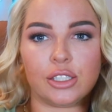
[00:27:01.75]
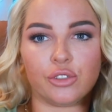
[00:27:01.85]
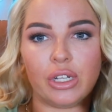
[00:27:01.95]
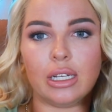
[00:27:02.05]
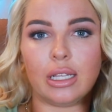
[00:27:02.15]
it's
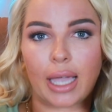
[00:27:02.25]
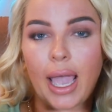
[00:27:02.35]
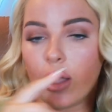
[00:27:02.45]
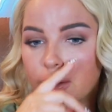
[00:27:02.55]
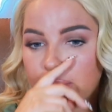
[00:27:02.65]
real
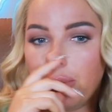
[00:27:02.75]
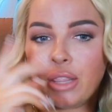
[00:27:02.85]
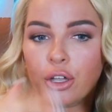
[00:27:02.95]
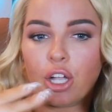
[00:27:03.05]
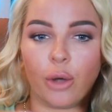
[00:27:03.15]
account, but
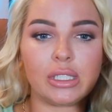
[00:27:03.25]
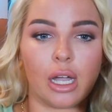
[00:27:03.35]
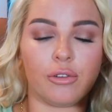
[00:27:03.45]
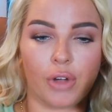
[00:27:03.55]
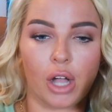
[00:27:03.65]
they're going to
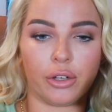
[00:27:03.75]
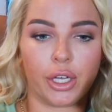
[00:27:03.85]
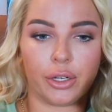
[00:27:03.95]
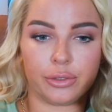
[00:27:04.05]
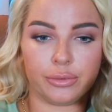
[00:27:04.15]
unfollow
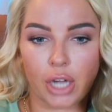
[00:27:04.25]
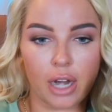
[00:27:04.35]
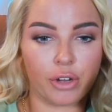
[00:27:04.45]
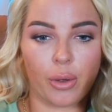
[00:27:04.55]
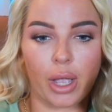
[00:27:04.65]
you. Sorry
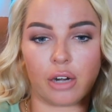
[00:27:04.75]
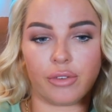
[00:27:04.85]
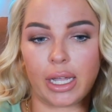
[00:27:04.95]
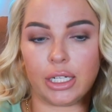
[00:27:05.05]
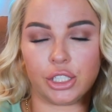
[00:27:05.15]
for going on a
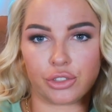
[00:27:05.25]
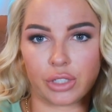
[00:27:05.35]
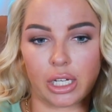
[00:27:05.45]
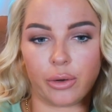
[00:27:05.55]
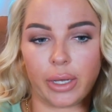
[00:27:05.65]
rant. It's just
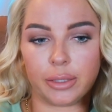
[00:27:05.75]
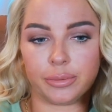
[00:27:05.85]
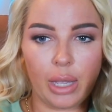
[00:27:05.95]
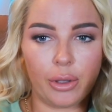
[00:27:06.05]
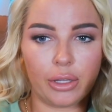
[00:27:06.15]
really annoying.
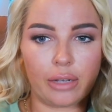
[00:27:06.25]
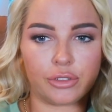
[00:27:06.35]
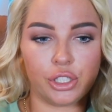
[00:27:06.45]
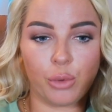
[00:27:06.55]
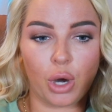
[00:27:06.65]
Okay, we only have
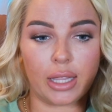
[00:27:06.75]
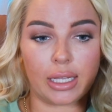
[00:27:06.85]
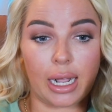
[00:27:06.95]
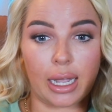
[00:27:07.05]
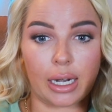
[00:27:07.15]
two more and
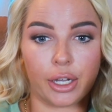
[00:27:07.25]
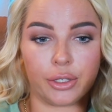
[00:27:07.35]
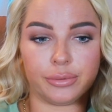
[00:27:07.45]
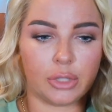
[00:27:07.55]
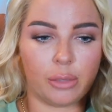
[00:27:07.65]
then I gotta
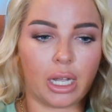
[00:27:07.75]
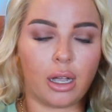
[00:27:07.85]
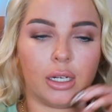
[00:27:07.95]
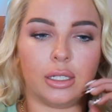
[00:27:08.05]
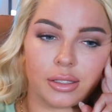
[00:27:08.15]
go. Oh my
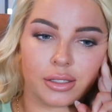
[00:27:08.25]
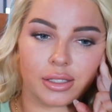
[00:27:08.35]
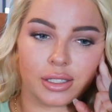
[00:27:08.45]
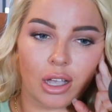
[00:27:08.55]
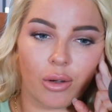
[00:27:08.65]
God.
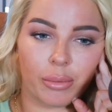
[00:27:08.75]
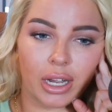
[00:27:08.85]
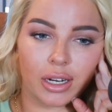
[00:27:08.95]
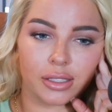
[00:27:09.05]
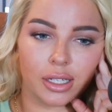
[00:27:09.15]
So
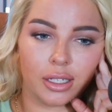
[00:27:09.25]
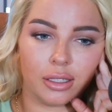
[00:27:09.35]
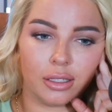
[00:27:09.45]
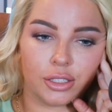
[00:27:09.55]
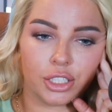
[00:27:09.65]

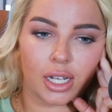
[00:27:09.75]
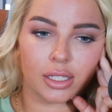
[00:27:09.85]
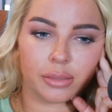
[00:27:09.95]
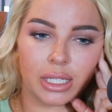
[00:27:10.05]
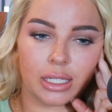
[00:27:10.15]
embarrassing.
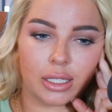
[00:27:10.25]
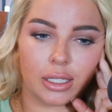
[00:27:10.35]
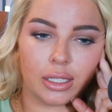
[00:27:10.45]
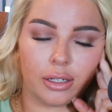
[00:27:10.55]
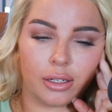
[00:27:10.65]
Jasmine
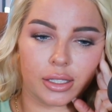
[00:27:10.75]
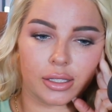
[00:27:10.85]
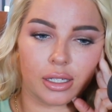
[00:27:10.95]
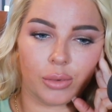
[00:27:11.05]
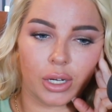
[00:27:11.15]
and
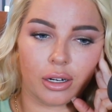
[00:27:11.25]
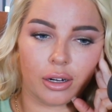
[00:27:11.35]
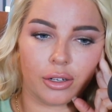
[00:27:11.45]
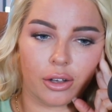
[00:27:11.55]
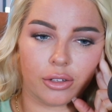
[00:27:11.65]
Christy, what
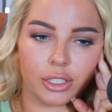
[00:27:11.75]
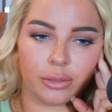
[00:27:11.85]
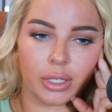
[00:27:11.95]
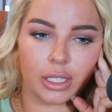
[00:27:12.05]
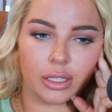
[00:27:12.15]
are y'all
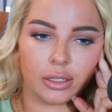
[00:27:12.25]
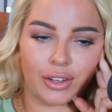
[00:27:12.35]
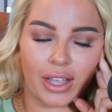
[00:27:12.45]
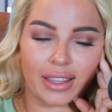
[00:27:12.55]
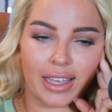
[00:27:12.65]
doing?
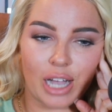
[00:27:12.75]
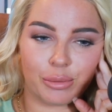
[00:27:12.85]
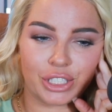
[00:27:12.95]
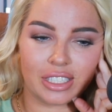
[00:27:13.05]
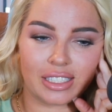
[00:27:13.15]
Okay, the
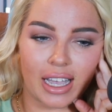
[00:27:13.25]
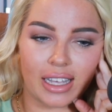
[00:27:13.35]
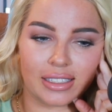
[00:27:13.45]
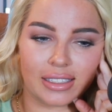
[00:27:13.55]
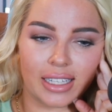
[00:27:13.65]
caption
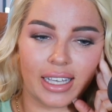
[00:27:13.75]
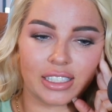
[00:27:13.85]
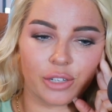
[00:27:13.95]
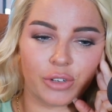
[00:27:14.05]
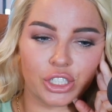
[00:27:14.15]
says,
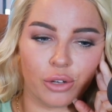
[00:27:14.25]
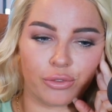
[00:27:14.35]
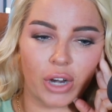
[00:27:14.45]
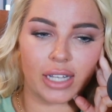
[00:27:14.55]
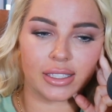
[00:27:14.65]
it's official,
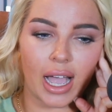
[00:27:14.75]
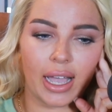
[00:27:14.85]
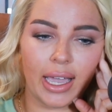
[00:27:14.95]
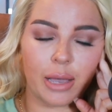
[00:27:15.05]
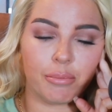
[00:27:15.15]
friends.
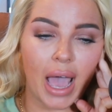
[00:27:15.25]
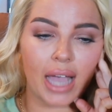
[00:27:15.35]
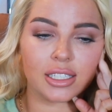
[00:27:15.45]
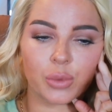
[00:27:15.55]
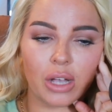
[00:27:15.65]
I am
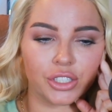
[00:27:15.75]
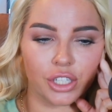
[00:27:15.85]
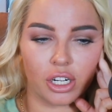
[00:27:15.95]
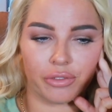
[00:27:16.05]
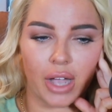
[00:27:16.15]
Maxwell
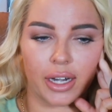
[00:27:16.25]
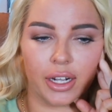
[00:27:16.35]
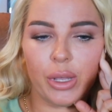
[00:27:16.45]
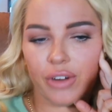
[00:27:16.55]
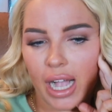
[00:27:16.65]
certified.
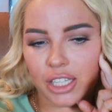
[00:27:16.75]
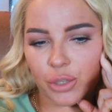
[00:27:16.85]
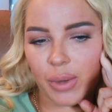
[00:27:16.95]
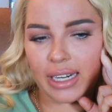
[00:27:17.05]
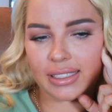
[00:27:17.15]
We
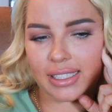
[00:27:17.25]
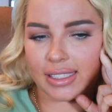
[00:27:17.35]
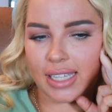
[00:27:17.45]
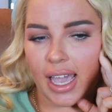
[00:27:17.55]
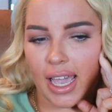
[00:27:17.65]
graduated
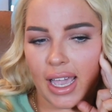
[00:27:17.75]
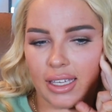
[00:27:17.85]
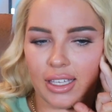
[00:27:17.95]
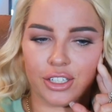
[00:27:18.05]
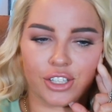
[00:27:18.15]

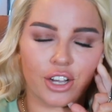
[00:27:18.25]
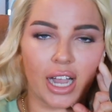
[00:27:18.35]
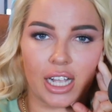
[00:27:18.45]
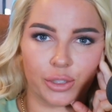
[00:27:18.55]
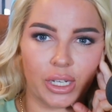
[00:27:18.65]
today. Here's our
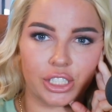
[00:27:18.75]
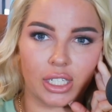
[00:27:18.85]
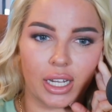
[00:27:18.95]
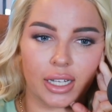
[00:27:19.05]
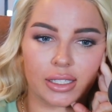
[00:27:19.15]
graduation
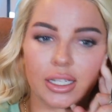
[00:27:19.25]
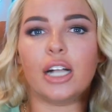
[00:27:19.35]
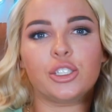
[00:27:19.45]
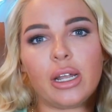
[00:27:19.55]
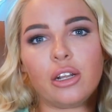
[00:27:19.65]
dance.
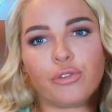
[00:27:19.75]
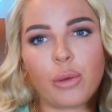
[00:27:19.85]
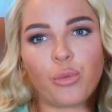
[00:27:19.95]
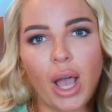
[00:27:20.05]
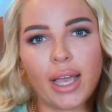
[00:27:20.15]
Graduated
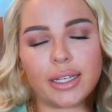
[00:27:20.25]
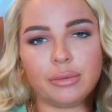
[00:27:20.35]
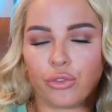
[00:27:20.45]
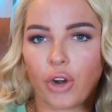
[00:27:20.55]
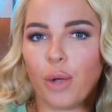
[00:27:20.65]
from what?
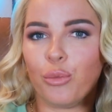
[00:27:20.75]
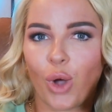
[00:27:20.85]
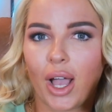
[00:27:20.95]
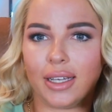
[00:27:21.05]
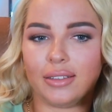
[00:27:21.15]
From
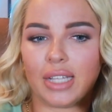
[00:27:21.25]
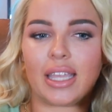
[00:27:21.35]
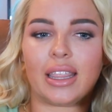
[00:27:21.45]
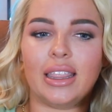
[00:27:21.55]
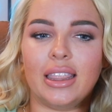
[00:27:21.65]
what?
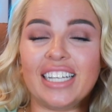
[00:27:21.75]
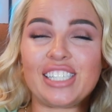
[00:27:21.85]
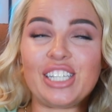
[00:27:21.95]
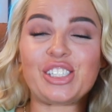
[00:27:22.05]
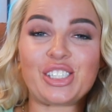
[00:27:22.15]
Like this
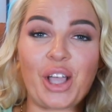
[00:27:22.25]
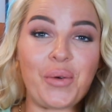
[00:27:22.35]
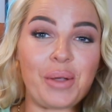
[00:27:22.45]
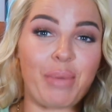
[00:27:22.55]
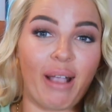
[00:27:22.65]
is so
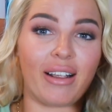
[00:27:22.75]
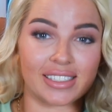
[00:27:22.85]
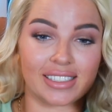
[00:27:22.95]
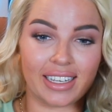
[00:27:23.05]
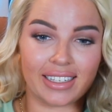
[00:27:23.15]

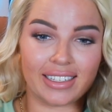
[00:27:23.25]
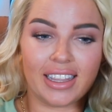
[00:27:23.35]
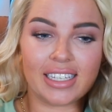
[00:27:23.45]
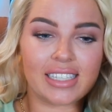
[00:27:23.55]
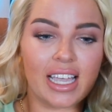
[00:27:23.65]
embarrassing.
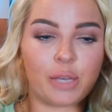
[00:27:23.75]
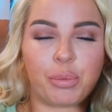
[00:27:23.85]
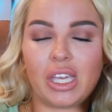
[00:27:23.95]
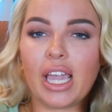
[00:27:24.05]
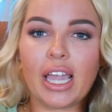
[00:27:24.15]
This like
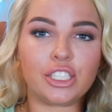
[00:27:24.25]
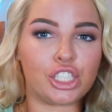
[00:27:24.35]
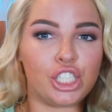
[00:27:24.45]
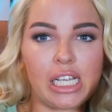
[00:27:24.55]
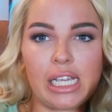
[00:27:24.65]

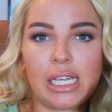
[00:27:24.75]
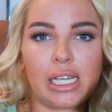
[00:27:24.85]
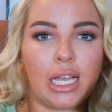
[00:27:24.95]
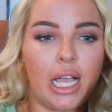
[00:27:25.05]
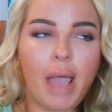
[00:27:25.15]
PhD,
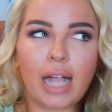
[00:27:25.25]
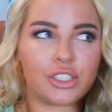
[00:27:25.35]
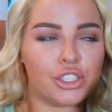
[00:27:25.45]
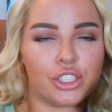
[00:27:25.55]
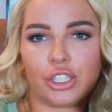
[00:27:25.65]

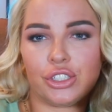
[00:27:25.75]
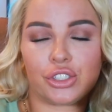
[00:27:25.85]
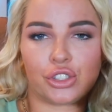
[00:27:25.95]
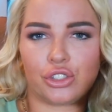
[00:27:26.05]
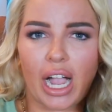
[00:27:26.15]

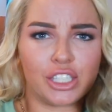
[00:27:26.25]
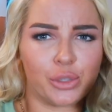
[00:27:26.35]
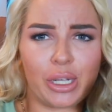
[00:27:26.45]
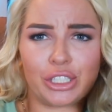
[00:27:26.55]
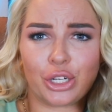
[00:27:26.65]
master's
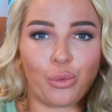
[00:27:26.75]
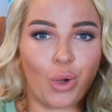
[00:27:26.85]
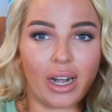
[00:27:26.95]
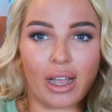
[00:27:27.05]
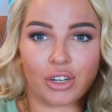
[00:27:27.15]
graduation,
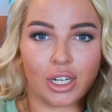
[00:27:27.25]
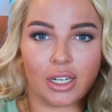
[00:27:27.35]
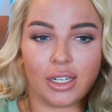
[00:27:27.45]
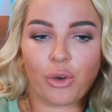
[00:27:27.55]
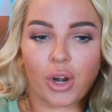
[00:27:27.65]

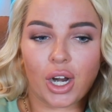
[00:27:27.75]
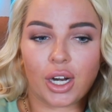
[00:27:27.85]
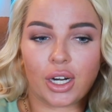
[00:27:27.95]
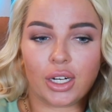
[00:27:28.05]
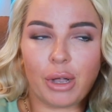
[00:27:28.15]
whatever,
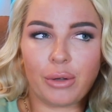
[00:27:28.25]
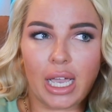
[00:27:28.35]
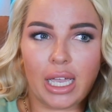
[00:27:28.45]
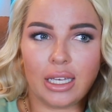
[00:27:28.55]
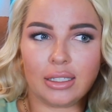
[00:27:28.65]
for
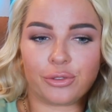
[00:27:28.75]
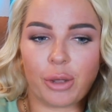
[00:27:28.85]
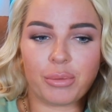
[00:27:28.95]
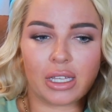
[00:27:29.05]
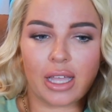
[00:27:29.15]
Monat
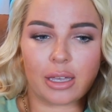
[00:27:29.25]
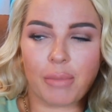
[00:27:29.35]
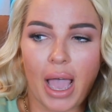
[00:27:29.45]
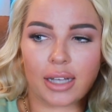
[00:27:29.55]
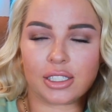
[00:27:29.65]
from the like
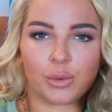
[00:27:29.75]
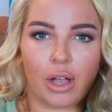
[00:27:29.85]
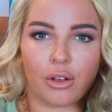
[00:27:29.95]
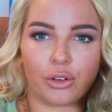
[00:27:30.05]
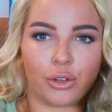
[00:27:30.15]

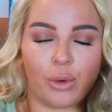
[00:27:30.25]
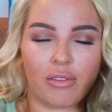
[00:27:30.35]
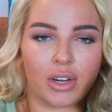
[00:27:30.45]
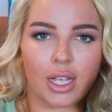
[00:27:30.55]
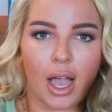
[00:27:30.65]
Maxwell
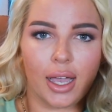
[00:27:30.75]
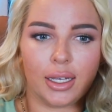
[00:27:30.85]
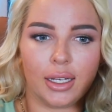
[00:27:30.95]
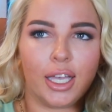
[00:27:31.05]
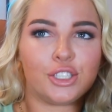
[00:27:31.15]
whoever
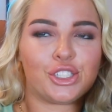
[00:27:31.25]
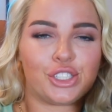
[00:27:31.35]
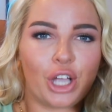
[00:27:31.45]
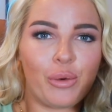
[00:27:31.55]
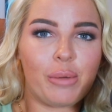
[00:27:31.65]
guy. It's
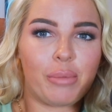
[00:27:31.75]
so